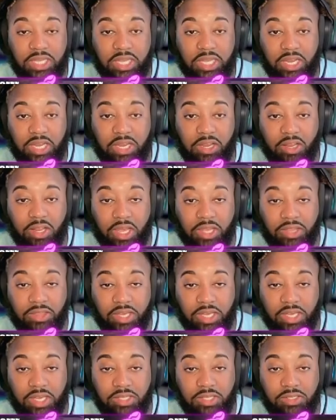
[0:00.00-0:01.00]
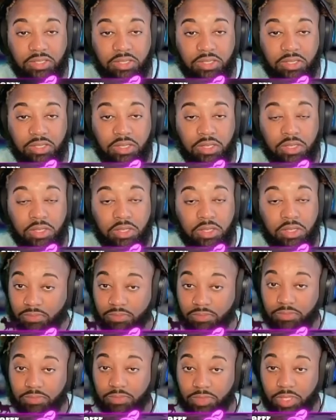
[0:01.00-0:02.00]
it in here like this.
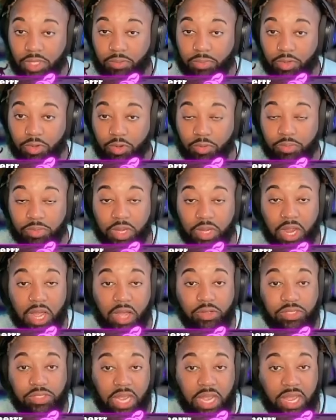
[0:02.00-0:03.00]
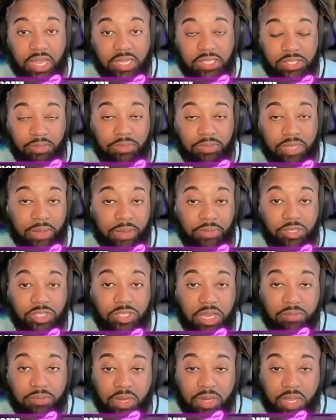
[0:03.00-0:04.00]
So boom, your house has some type of
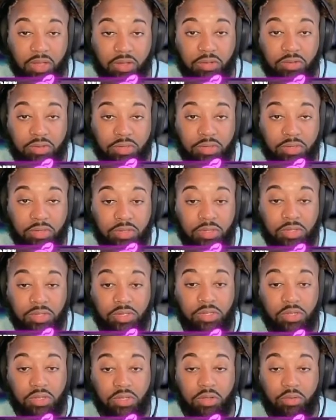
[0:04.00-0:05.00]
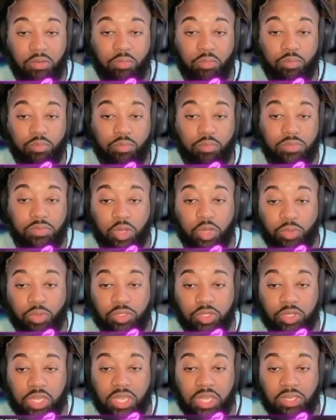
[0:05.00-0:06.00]
shape now. So what
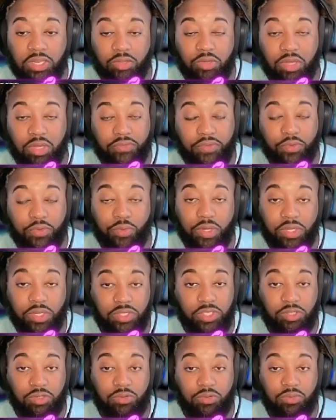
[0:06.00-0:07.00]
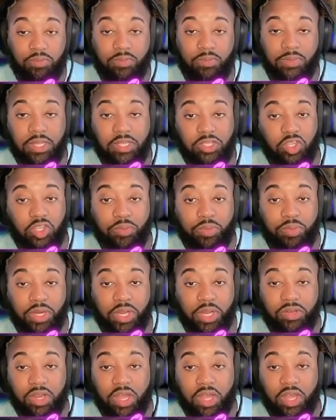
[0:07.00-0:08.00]
you can do if you want to is you can put
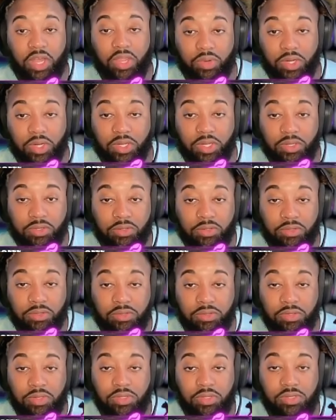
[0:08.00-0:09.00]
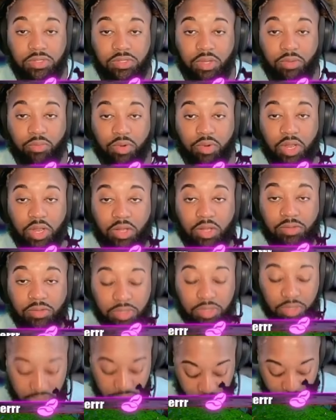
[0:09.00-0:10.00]
another one somewhere else.
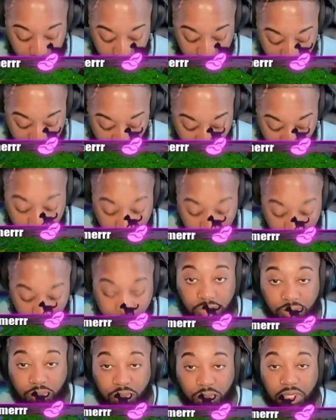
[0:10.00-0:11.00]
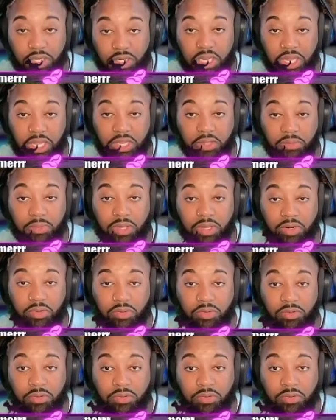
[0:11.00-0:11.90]
So I want to put this one in the middle.